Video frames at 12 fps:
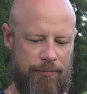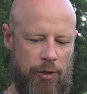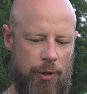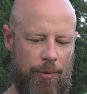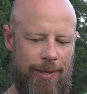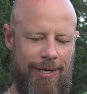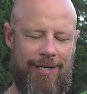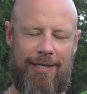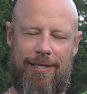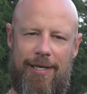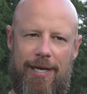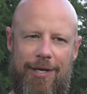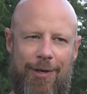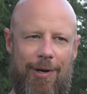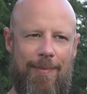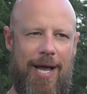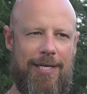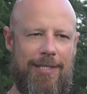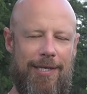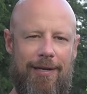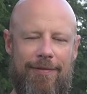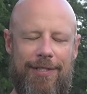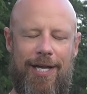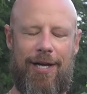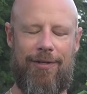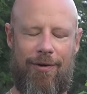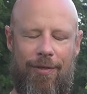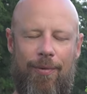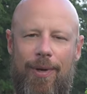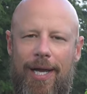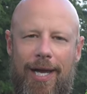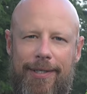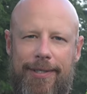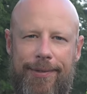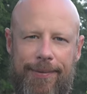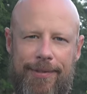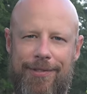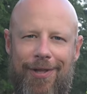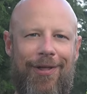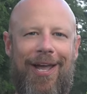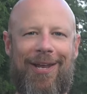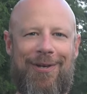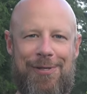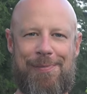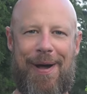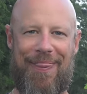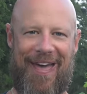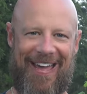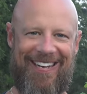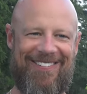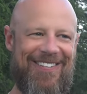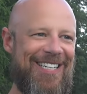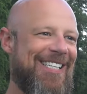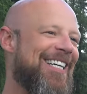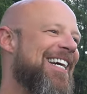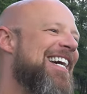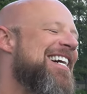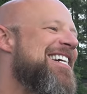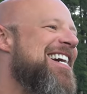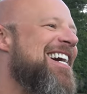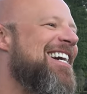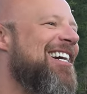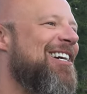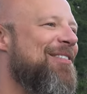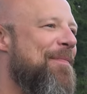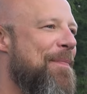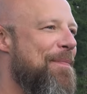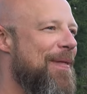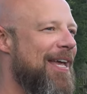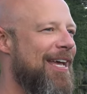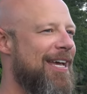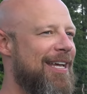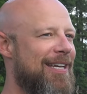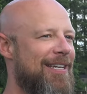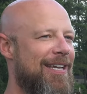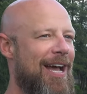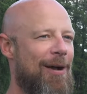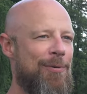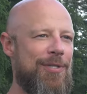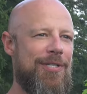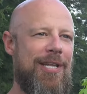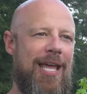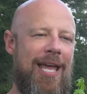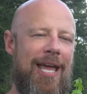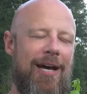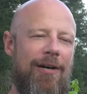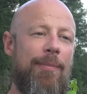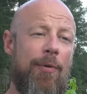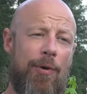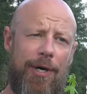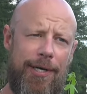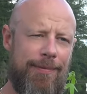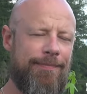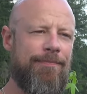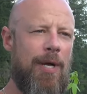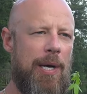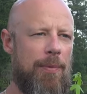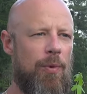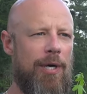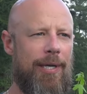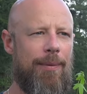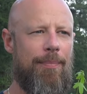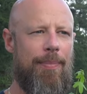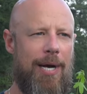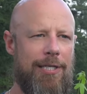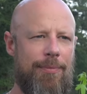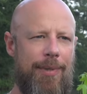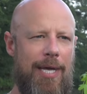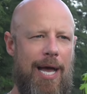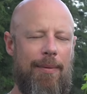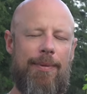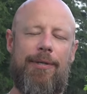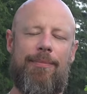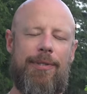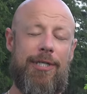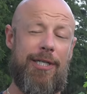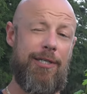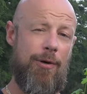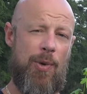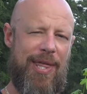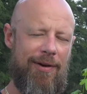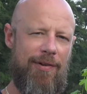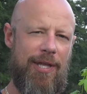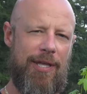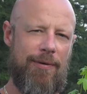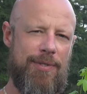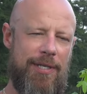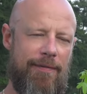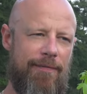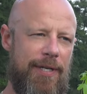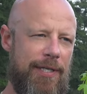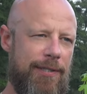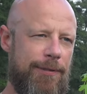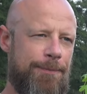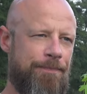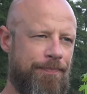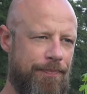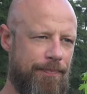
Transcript: So you can imagine, obviously, I look the way I do. There's nothing I can do about that, right? And I was a little bit worried about what could possibly happen, particularly with everything that was in the vehicle,